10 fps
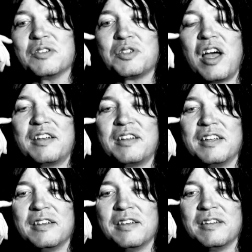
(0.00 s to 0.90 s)
shot
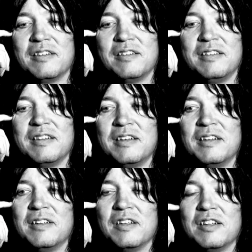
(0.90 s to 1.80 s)
in
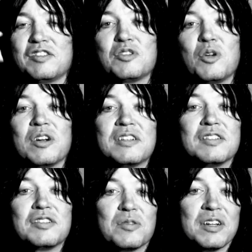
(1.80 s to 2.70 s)
the historic
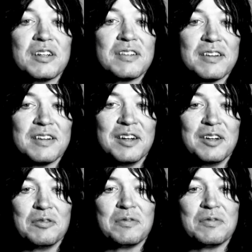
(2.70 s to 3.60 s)
district
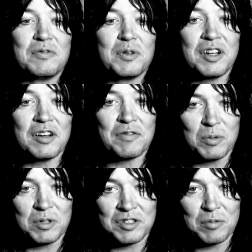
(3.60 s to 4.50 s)
of Philadelphia,
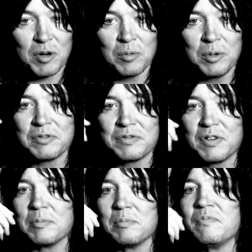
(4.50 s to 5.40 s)
which is where we were
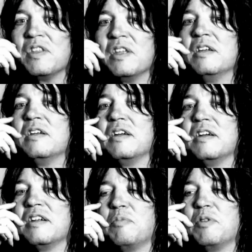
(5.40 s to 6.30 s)
from.
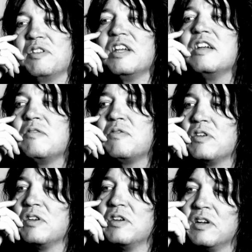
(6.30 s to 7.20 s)
And I believe
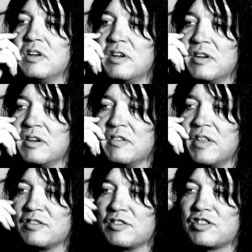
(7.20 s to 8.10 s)

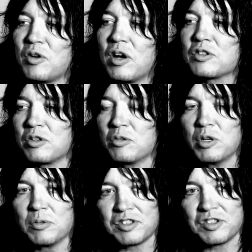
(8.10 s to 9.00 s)
that structure
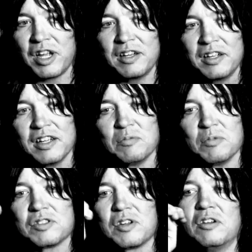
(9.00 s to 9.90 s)
we were standing in
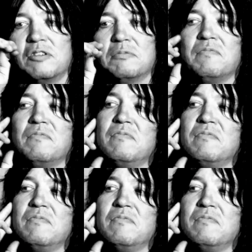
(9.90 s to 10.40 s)
was called